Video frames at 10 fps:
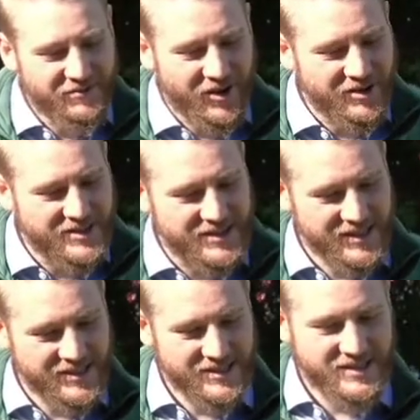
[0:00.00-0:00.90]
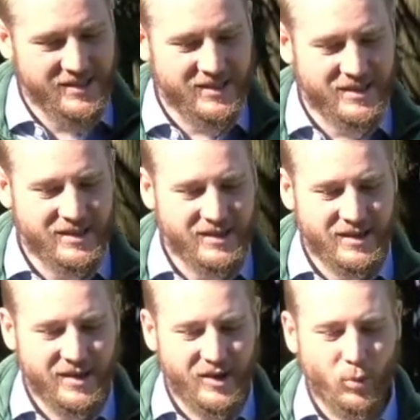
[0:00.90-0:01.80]
furnaces
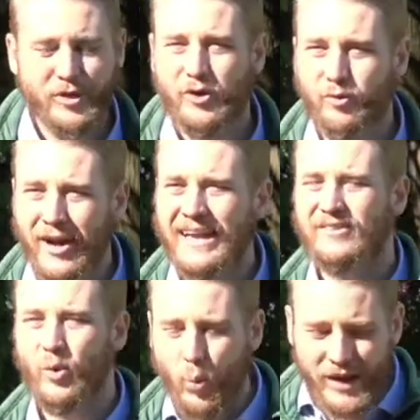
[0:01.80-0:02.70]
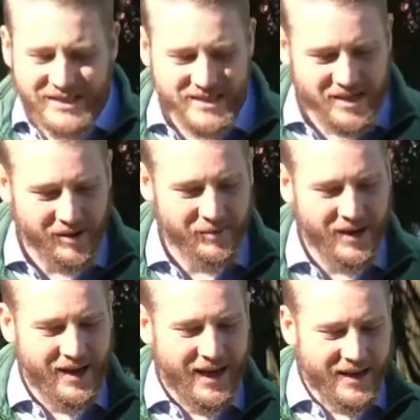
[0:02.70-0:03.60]
with great wisdom,
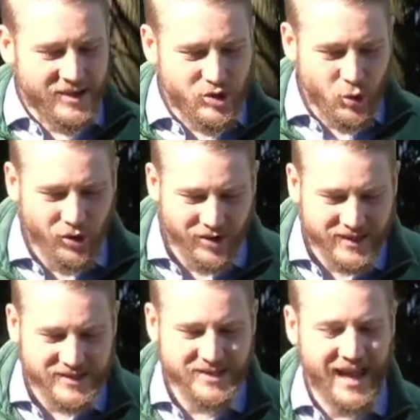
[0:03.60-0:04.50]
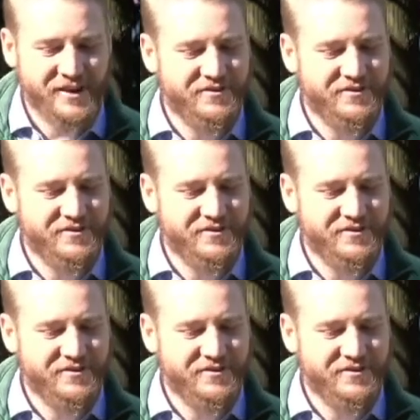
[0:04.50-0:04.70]
endurance, and